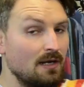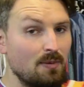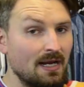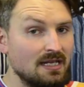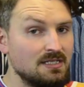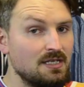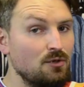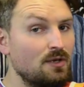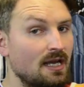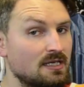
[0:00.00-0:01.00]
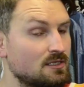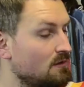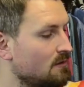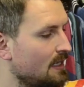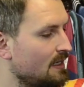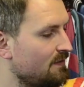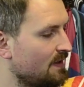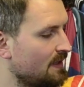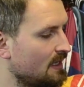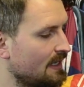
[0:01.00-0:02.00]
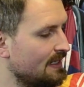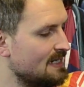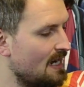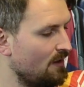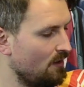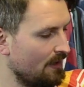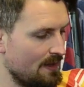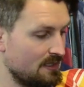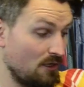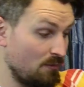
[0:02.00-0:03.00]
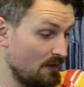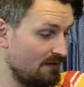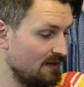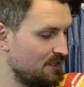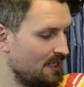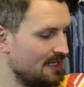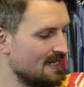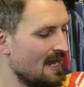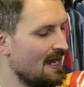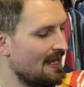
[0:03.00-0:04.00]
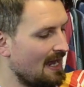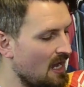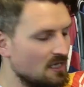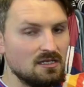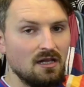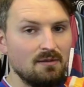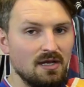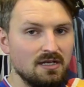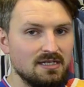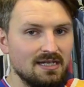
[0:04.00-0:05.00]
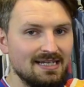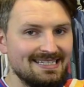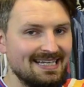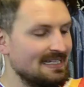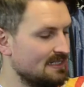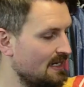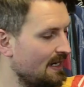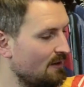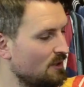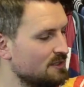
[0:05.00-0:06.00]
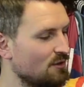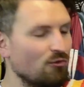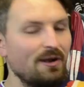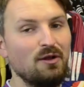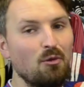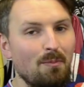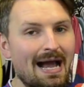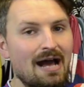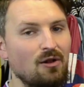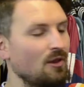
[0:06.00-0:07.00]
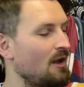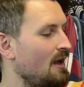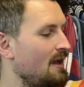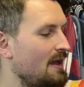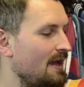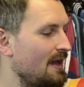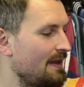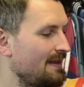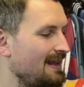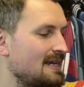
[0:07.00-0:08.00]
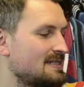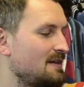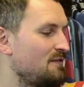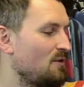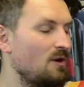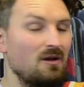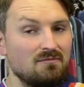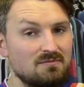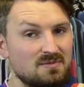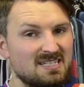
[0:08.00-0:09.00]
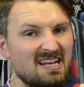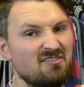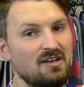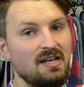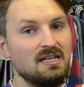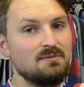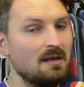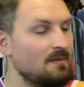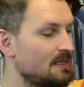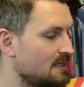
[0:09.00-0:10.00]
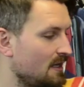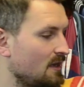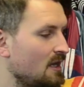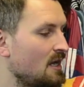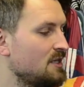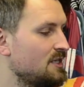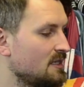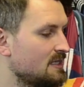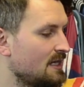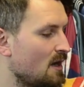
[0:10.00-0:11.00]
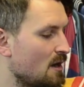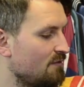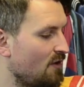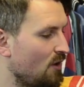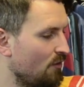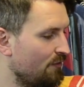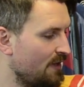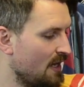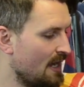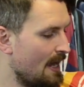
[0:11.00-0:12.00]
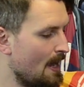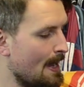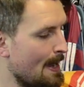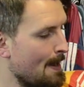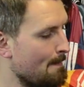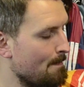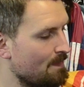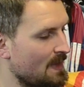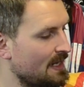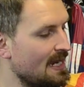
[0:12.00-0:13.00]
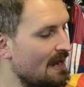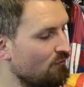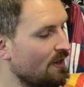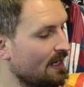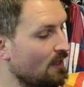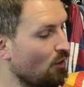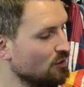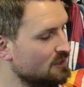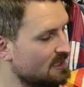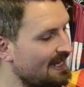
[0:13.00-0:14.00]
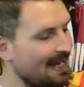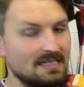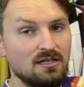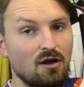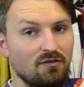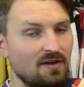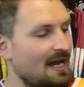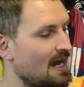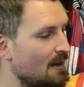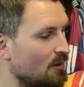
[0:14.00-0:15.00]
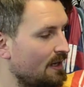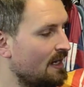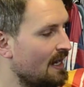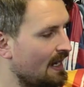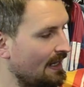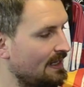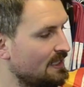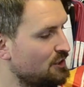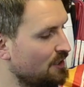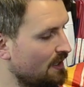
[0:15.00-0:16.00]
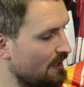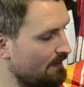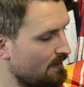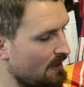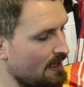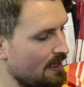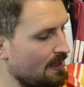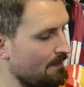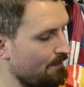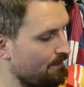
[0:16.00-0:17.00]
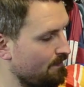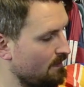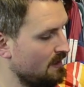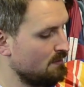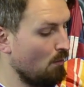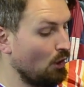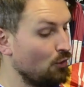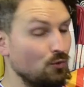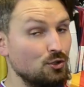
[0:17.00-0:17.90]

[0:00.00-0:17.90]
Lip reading: up against Newcastle really for the league title in the two previous years. Arsenal emerged in this season, and it was a real battle that lasted for 7 years maybe, until Chelsea got involved. And yeah, really all kicked off at Highbury in this shirt, this blue